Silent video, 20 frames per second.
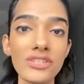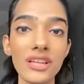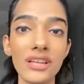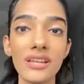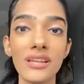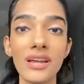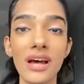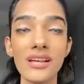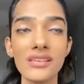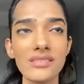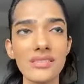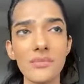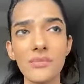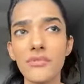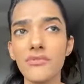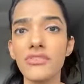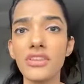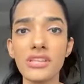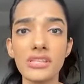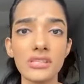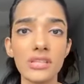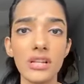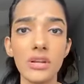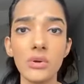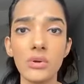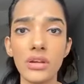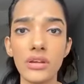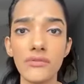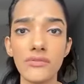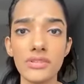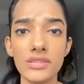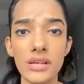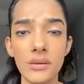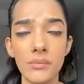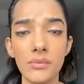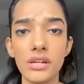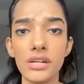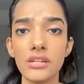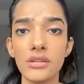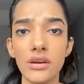and ask them if they're still looking for
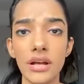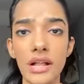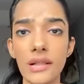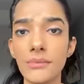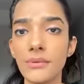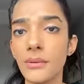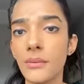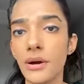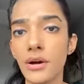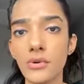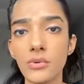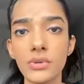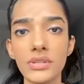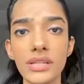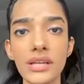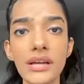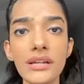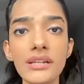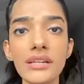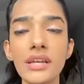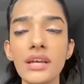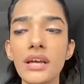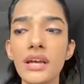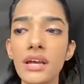somebody to help them out with that.